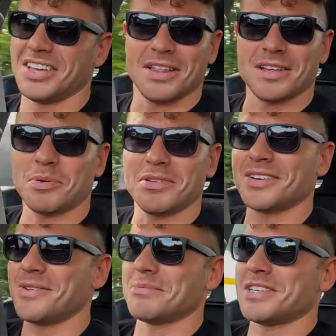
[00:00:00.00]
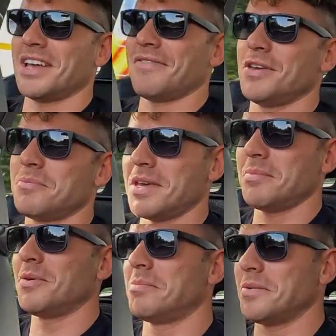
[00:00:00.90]
that's probably going to upset a few
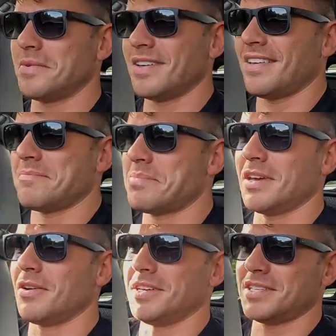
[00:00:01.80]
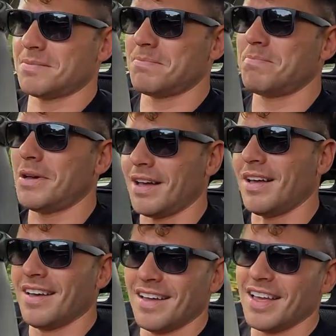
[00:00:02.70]
people, but we're being honest. But
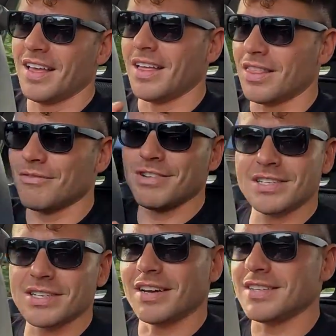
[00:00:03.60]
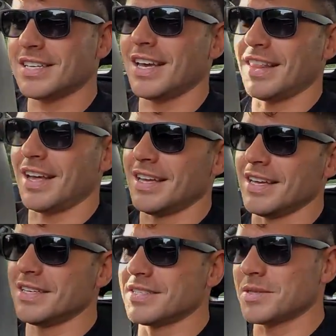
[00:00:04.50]
the reason I say that
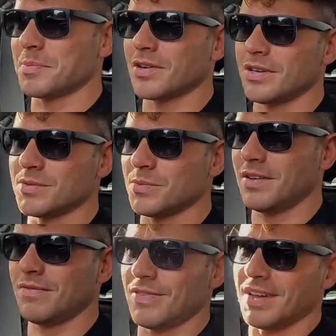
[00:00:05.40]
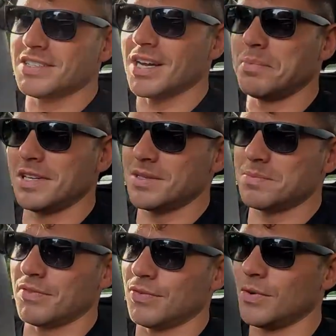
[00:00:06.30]
is because with a Japanese
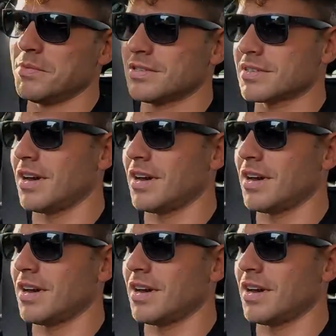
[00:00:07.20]
performance